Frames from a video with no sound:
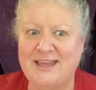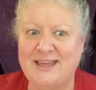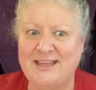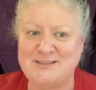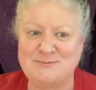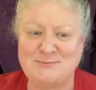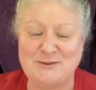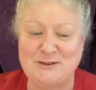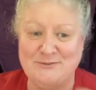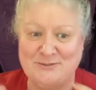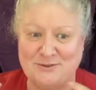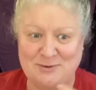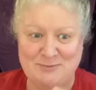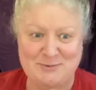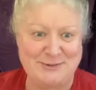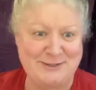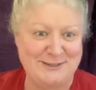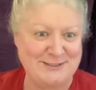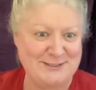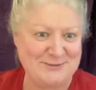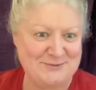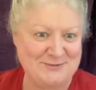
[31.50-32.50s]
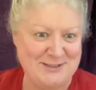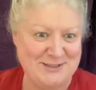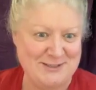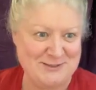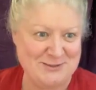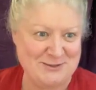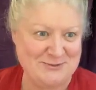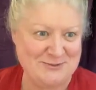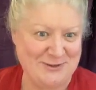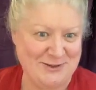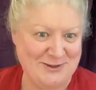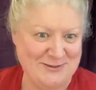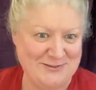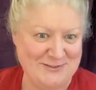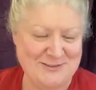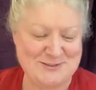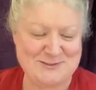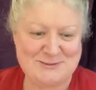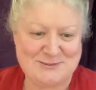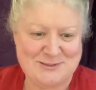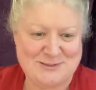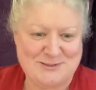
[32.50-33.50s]
it's been a very productive day so far.
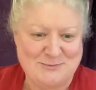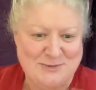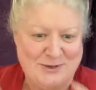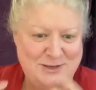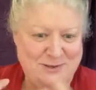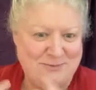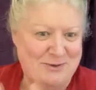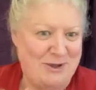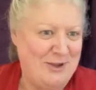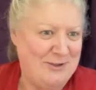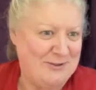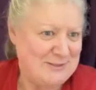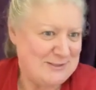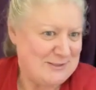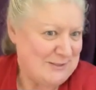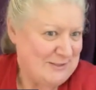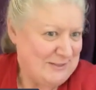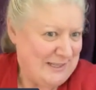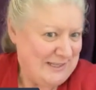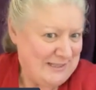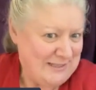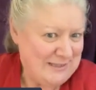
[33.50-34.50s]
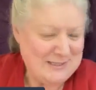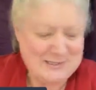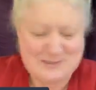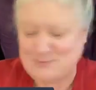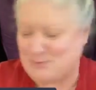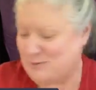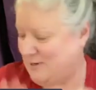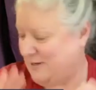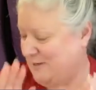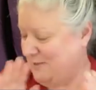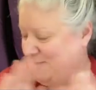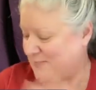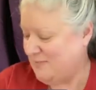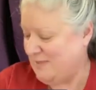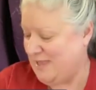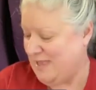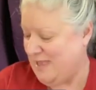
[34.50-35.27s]
This is why I'm on so late this morning.